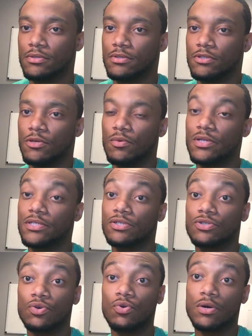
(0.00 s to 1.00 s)
So what's the
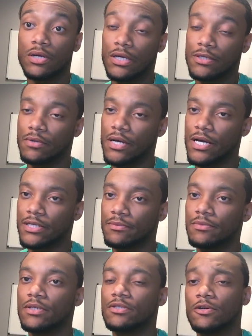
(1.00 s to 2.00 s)
story? That's what I asked them.
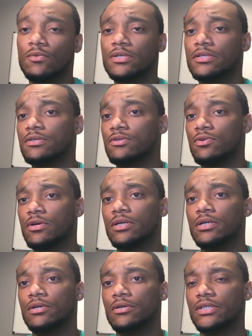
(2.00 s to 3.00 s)
So what's the story
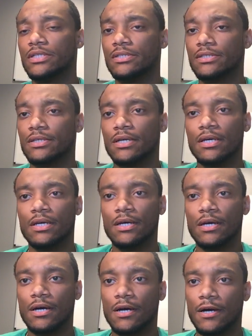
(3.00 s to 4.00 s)
on this?
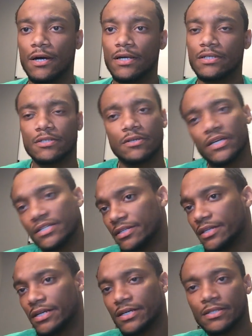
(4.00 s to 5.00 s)
And so they
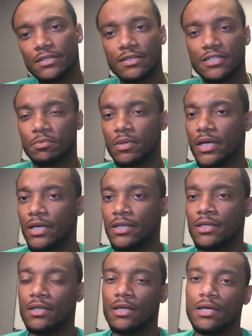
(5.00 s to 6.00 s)
get to explaining.